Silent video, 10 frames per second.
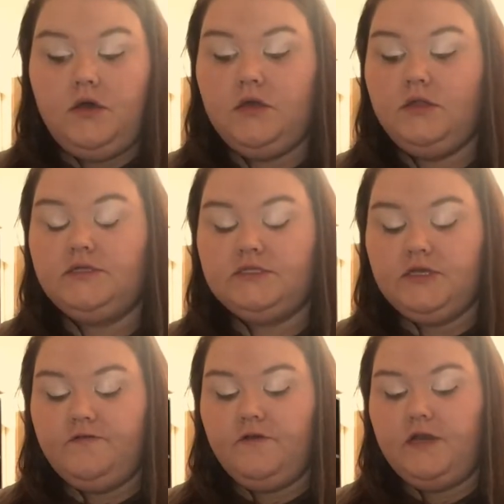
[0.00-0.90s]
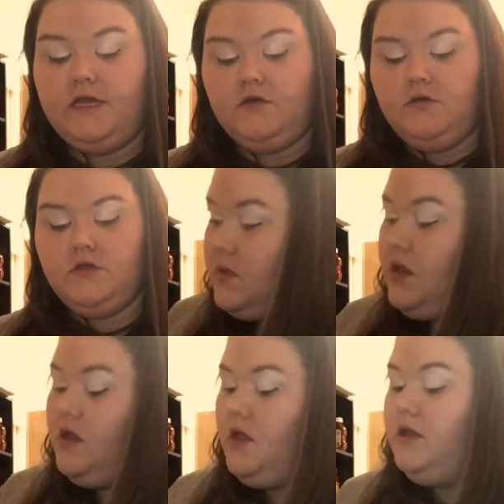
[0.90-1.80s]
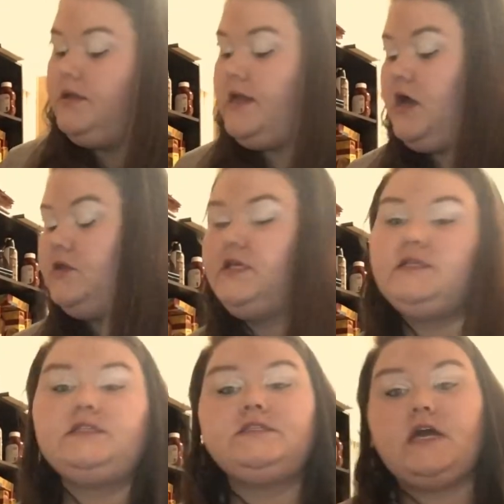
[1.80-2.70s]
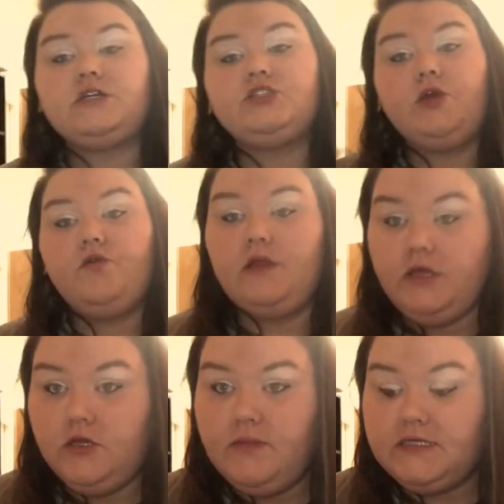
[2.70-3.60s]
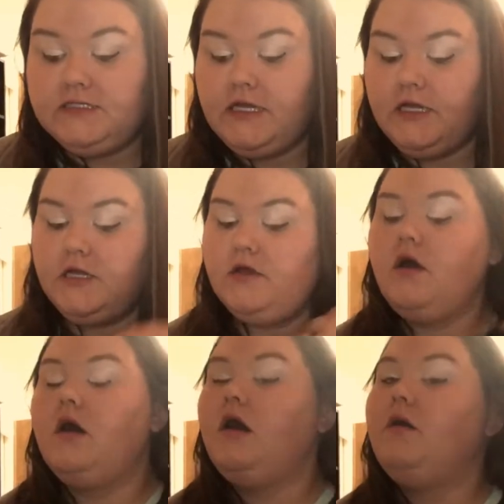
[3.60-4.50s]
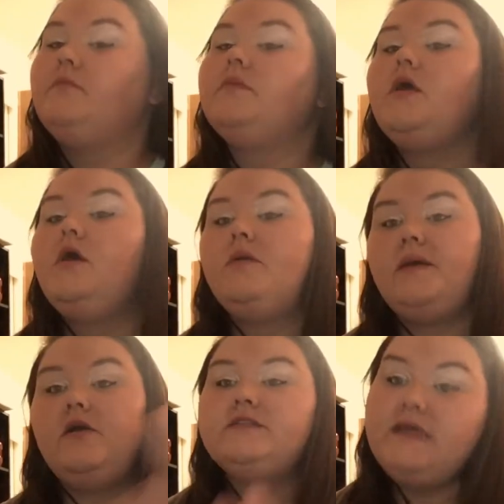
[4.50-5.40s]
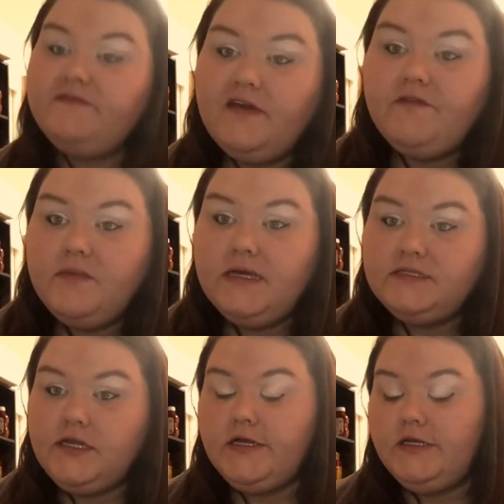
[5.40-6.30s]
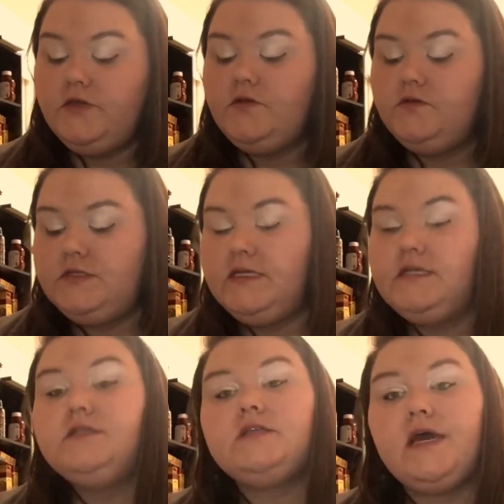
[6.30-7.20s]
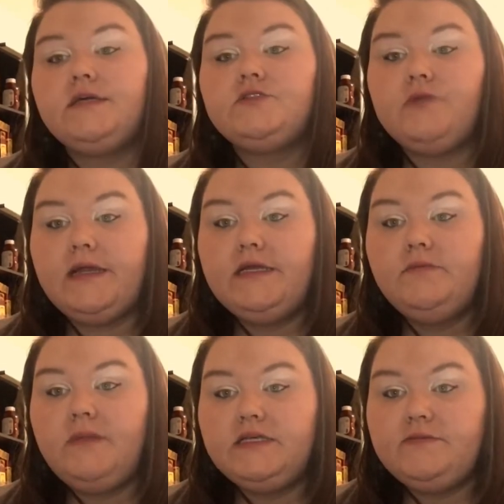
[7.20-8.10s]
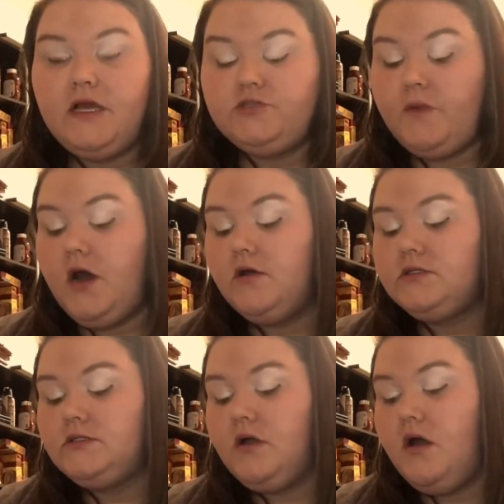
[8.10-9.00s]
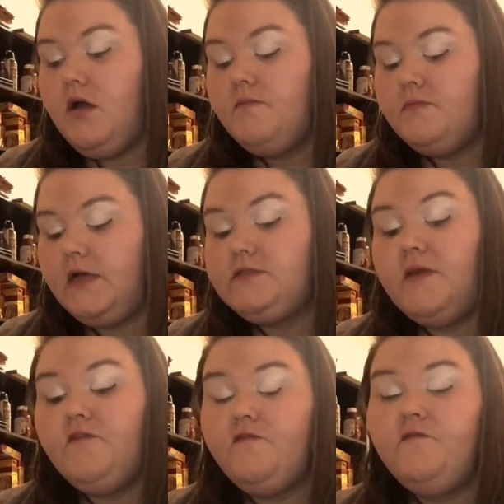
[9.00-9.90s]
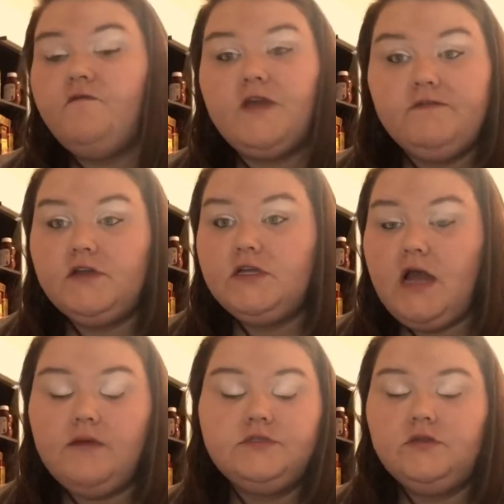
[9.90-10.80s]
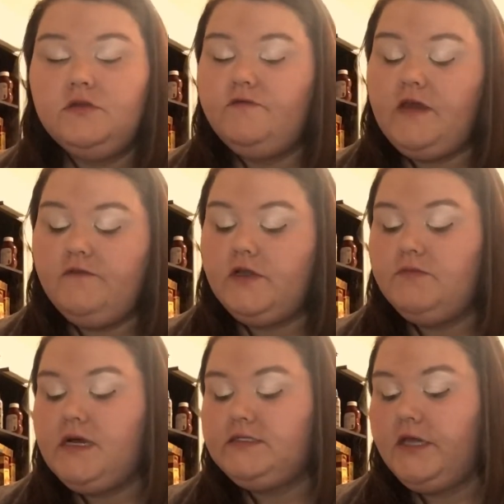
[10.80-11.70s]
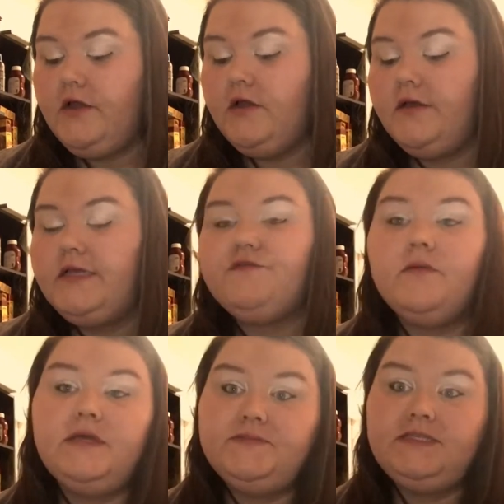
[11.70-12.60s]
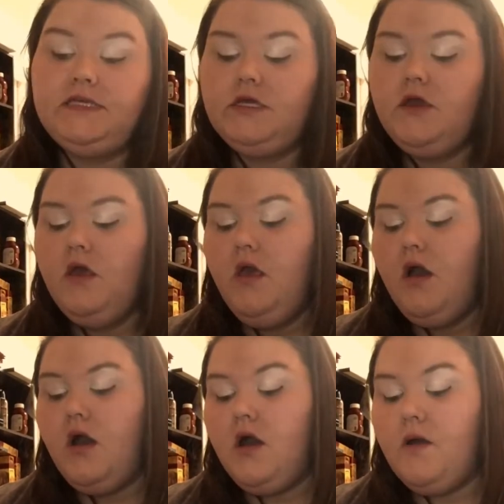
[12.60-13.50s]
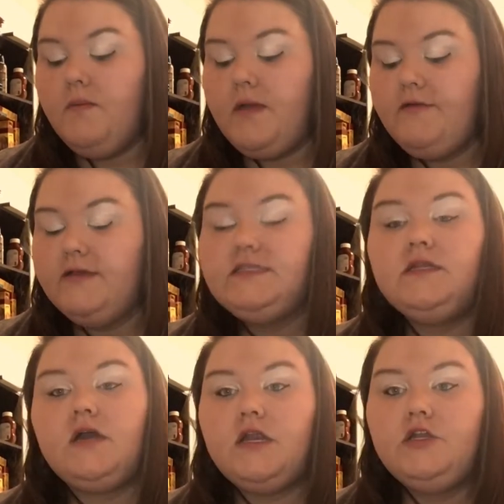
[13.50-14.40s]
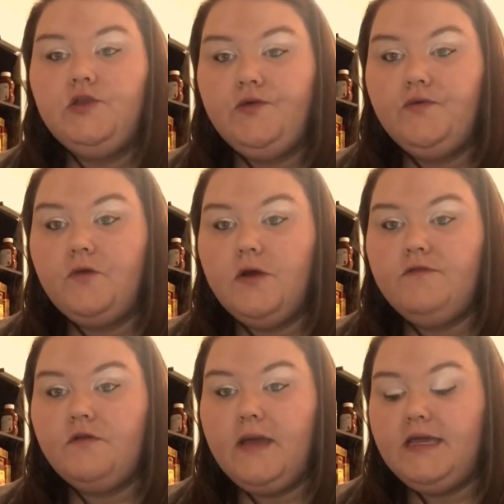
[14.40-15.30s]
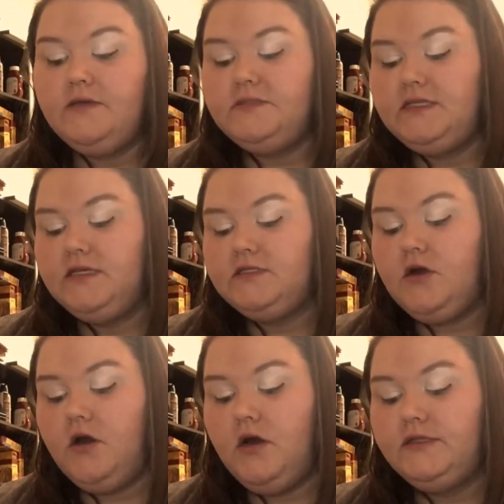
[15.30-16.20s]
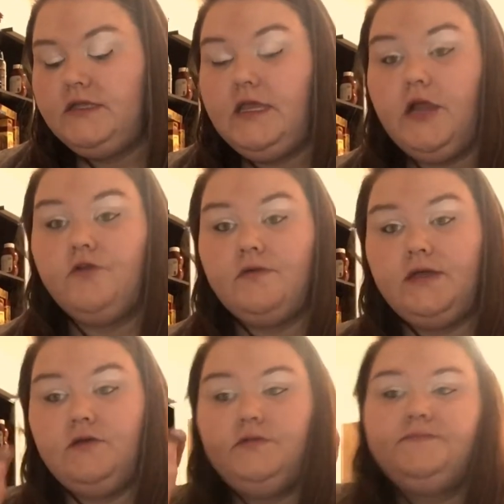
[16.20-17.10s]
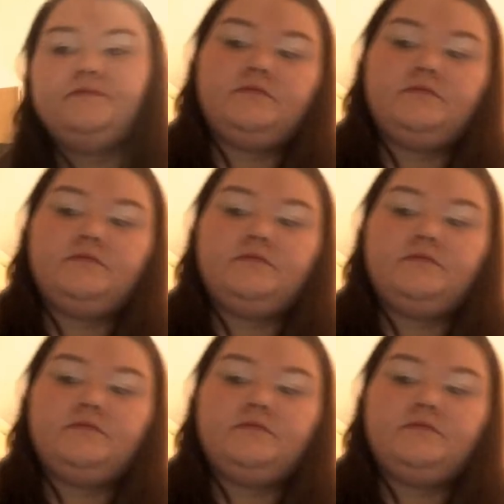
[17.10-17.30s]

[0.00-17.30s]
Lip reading: Looks good for now. Now, this is actually a really good mascara. My all-time favorite mascara to use is X-Rated by Smashbox. That's my favorite, absolute favorite mascara. It's from Ipsy. I recently got a new one from my Ipsy. It's called They're Real.